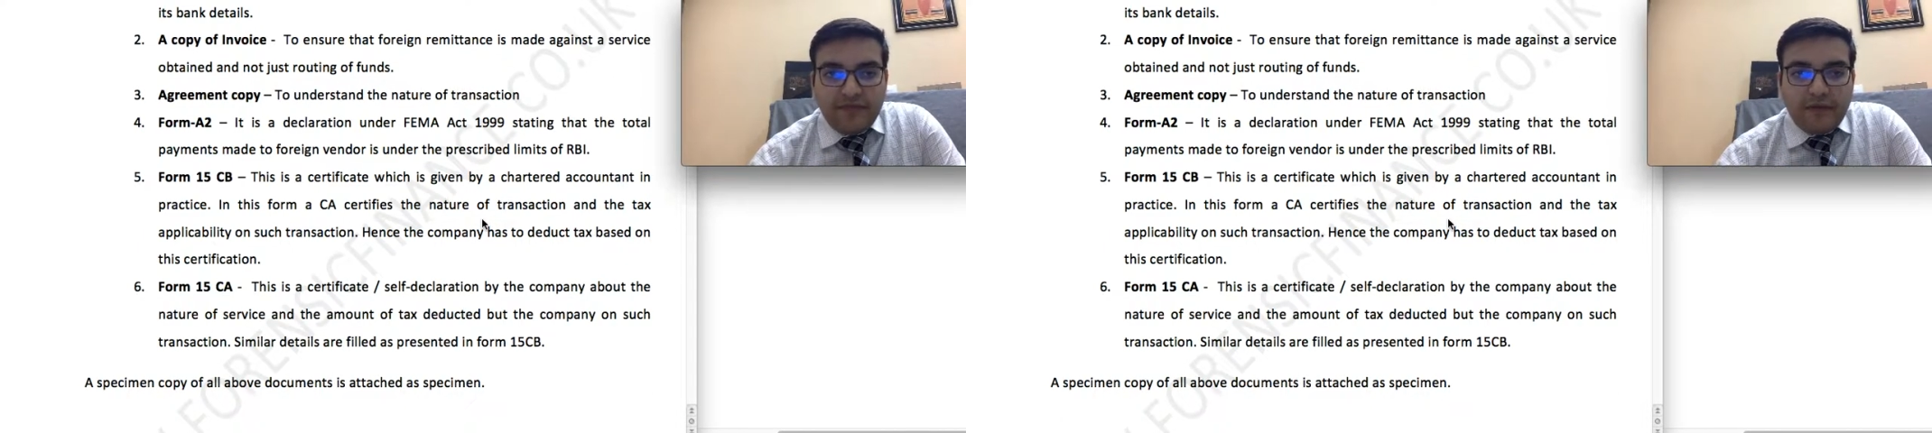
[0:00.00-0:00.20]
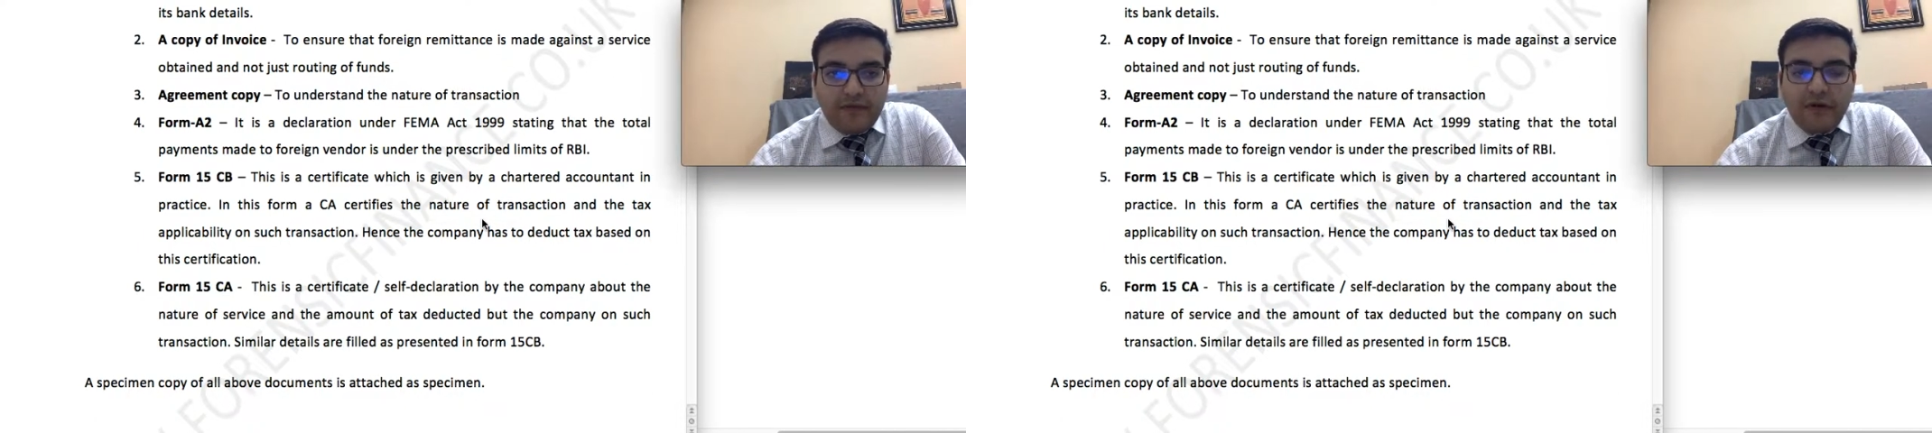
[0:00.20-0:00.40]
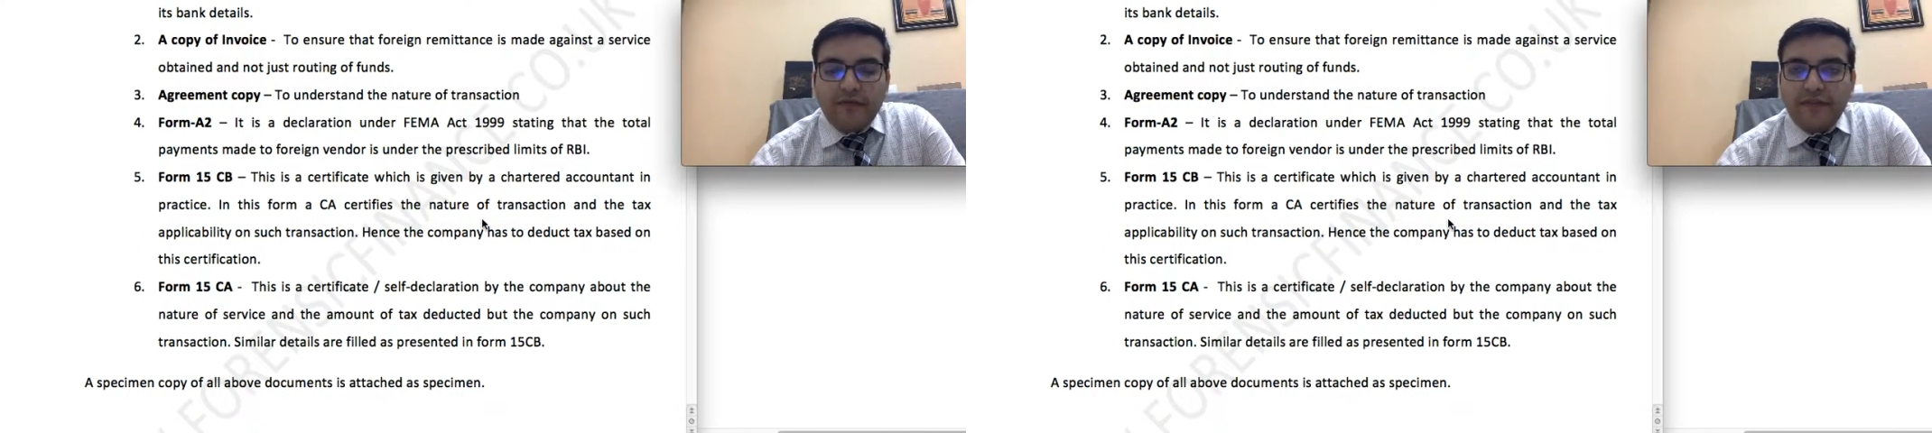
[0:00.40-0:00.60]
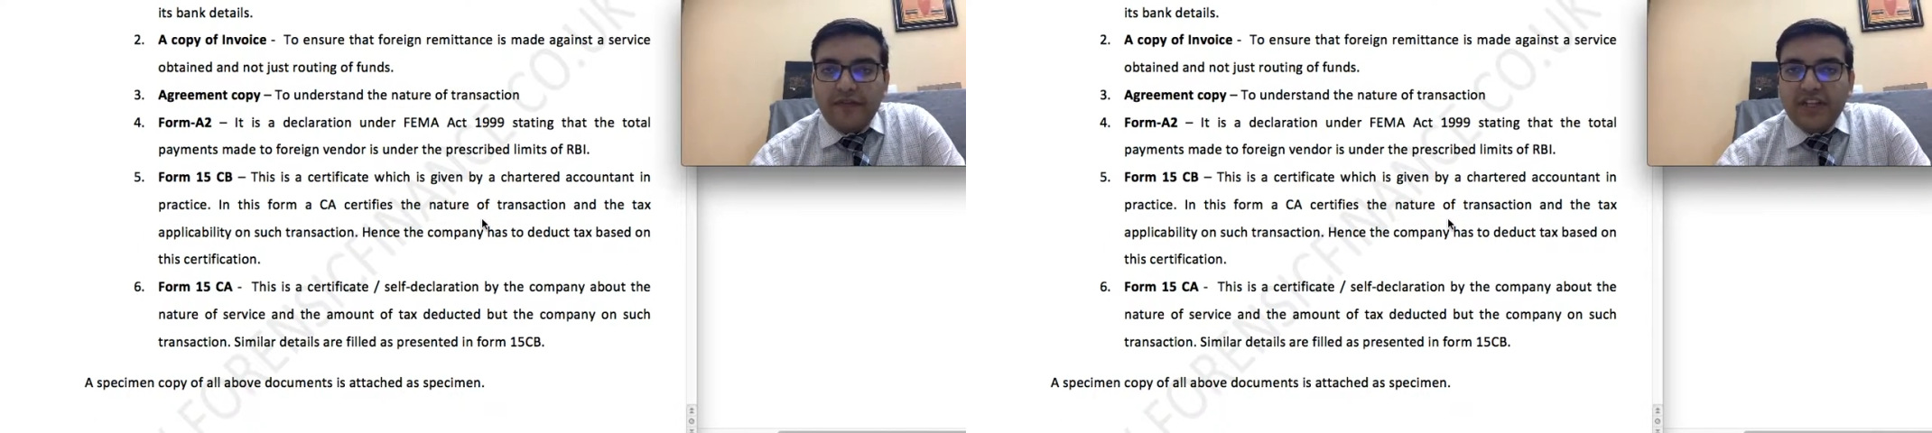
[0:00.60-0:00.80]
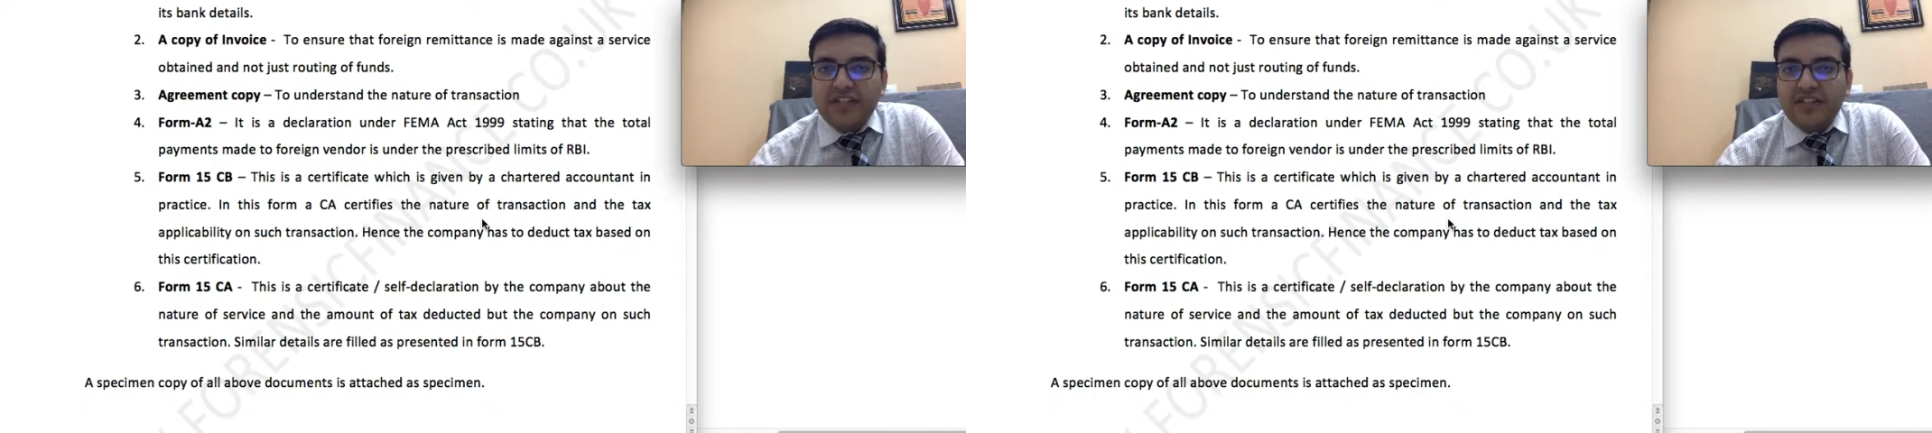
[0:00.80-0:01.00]
form
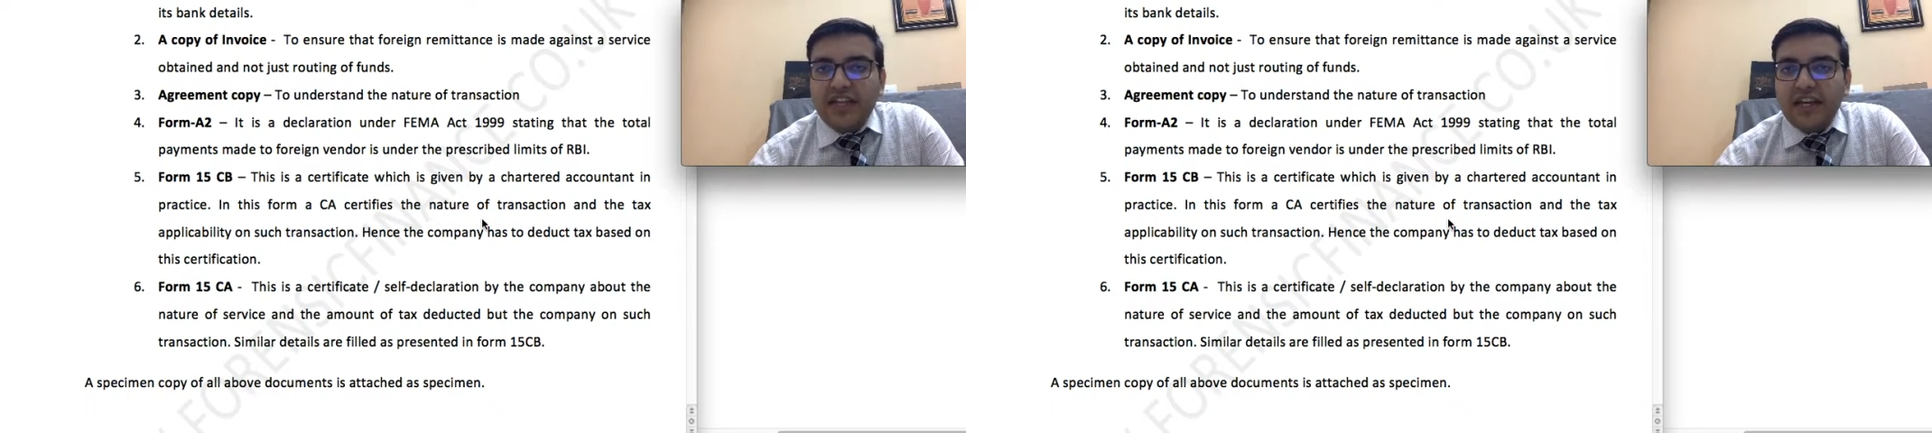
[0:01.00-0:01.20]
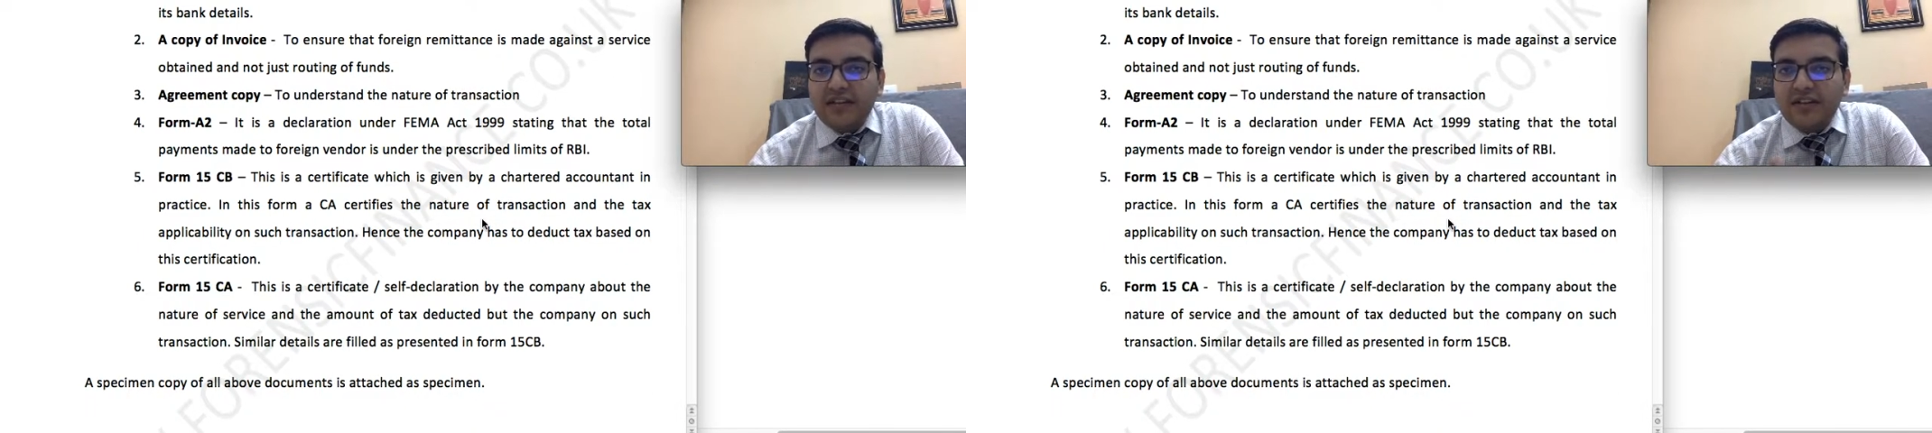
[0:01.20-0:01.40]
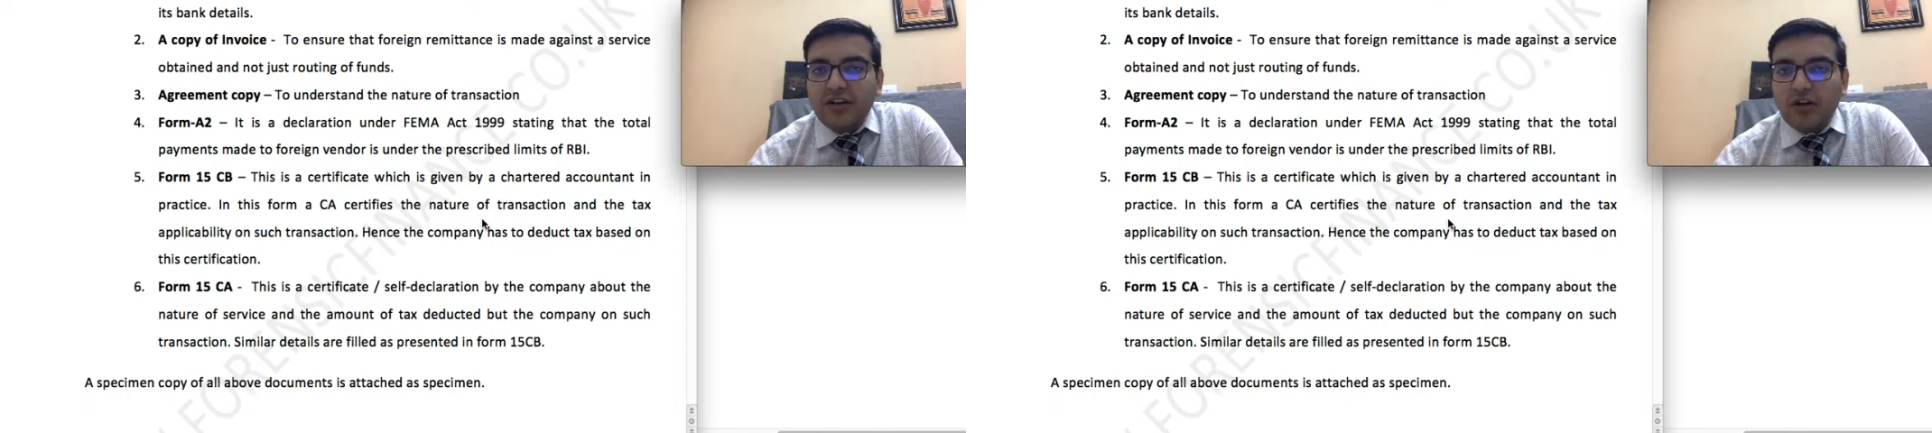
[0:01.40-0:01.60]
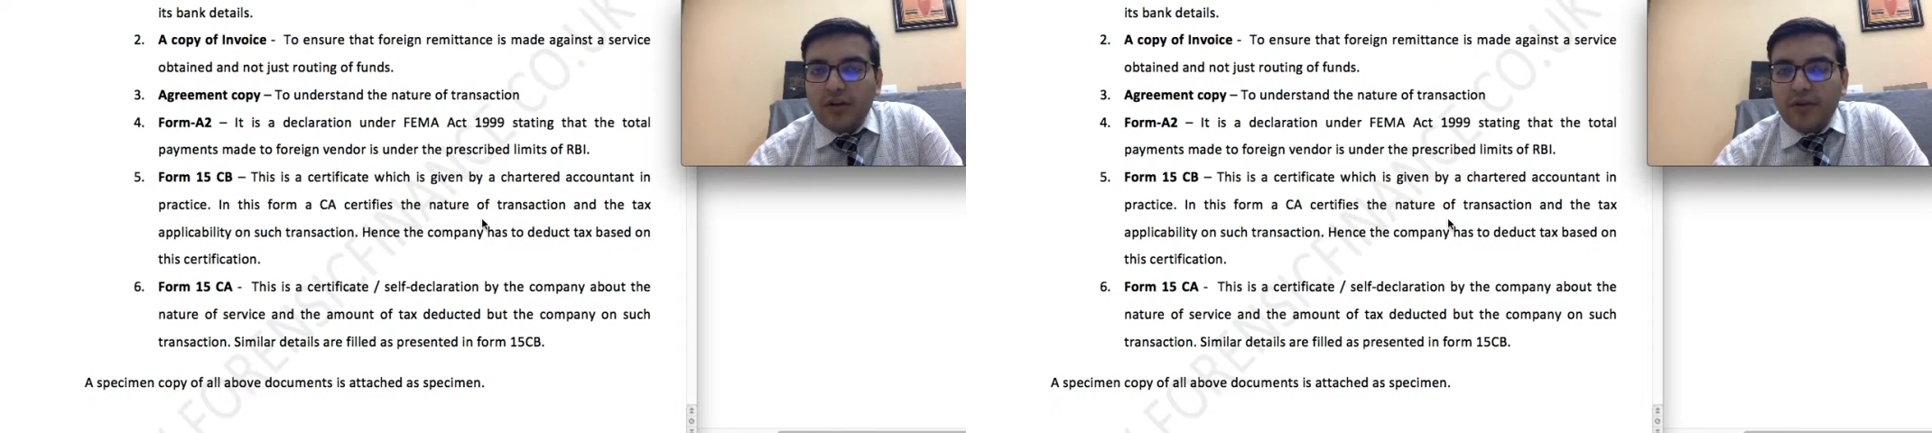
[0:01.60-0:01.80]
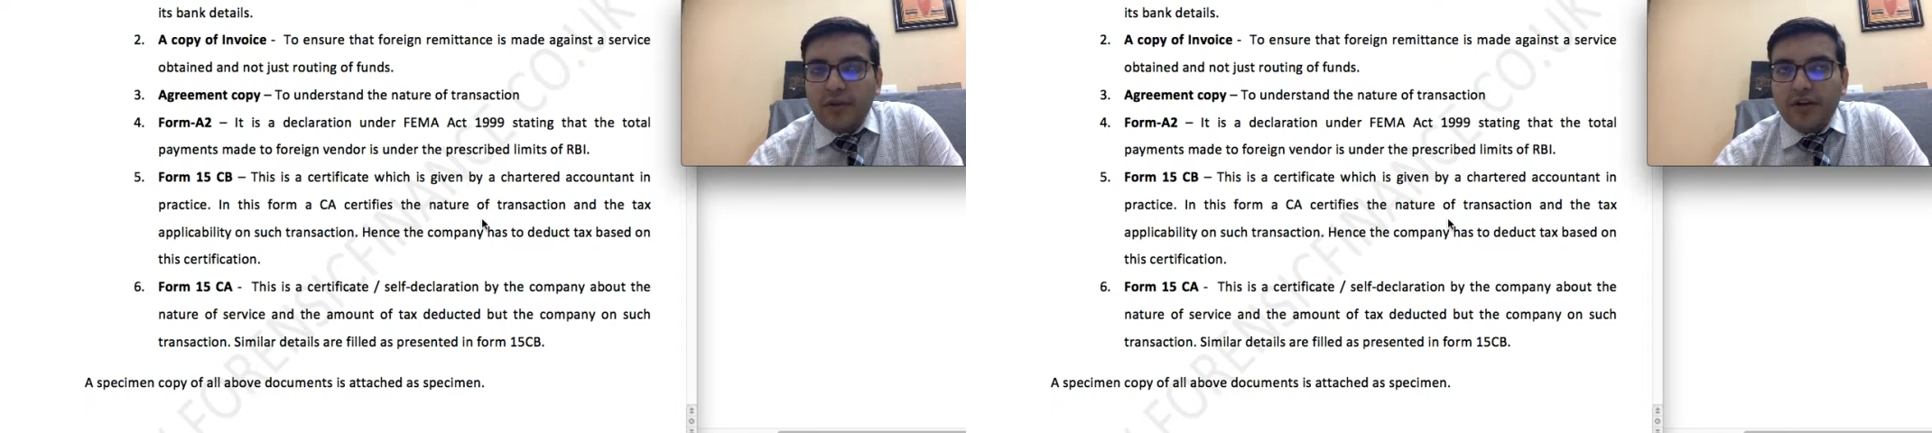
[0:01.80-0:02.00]
15CA is a
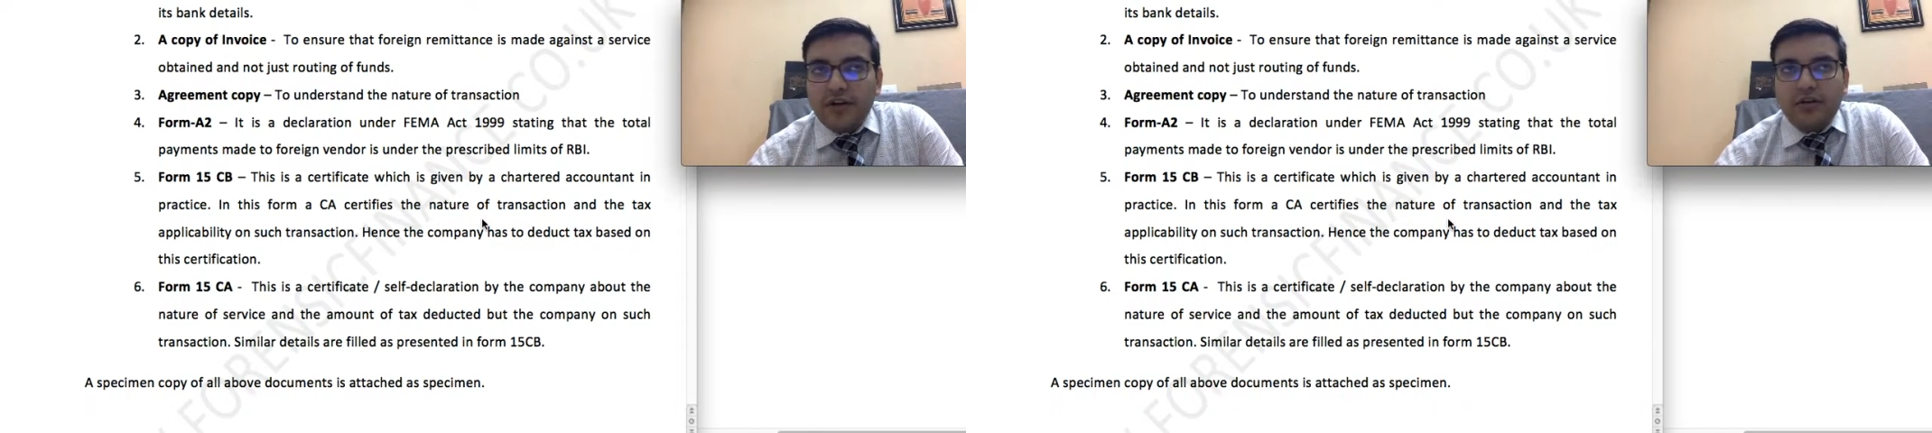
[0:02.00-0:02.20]
document